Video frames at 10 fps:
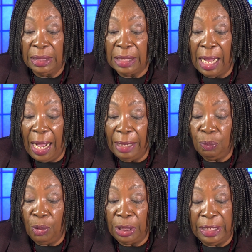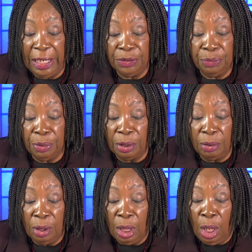God wanted
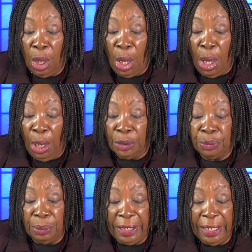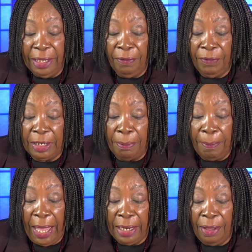Israel to live in a
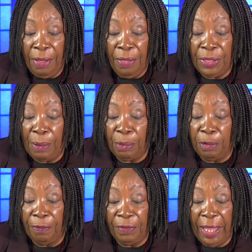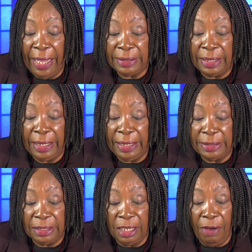manner that would reflect
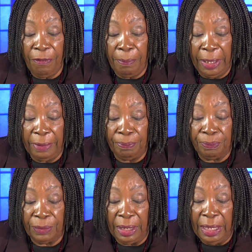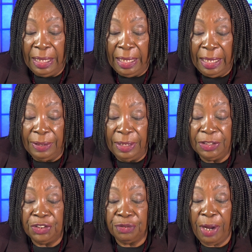his government. In
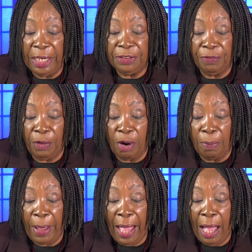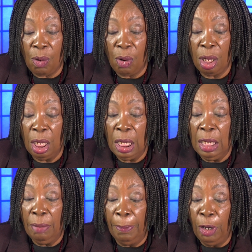this transfer of power,
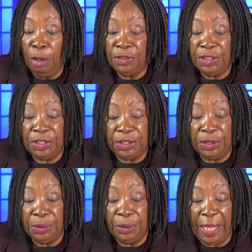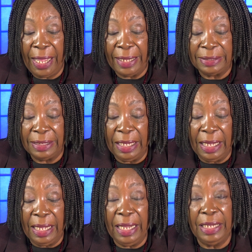Moses stood as
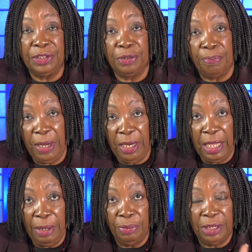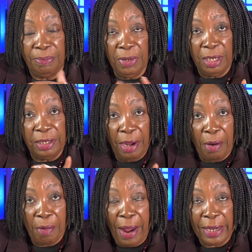intermediate. He was the
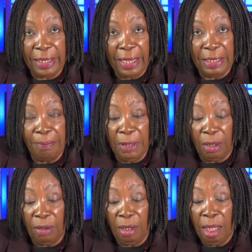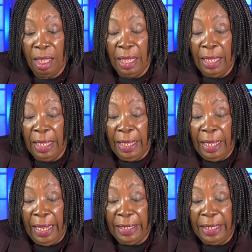military right there in the middle,
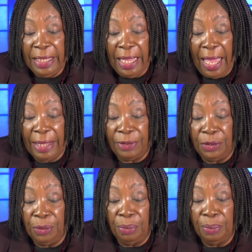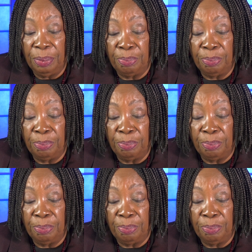and he had to do